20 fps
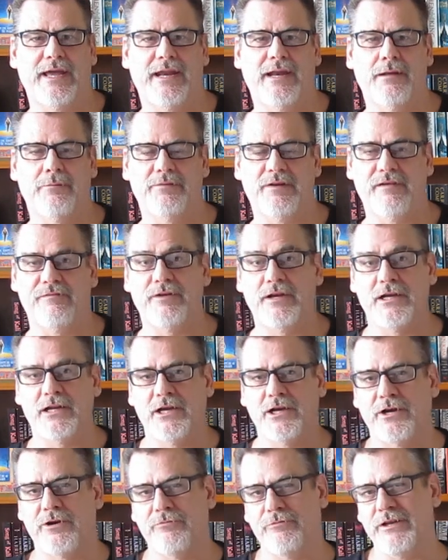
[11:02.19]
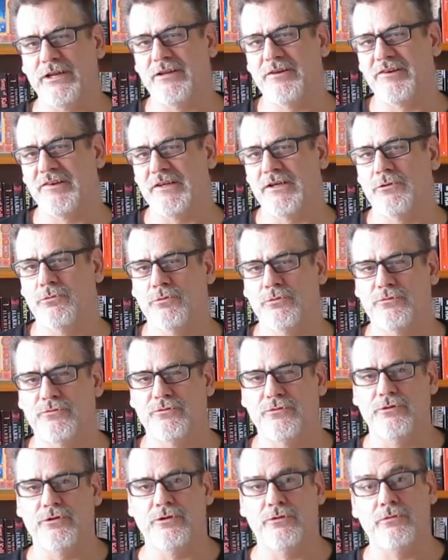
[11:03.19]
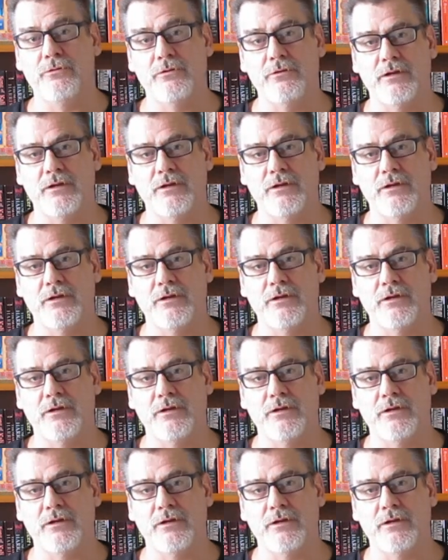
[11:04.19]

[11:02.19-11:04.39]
and I'm definitely going to read the sequel soon,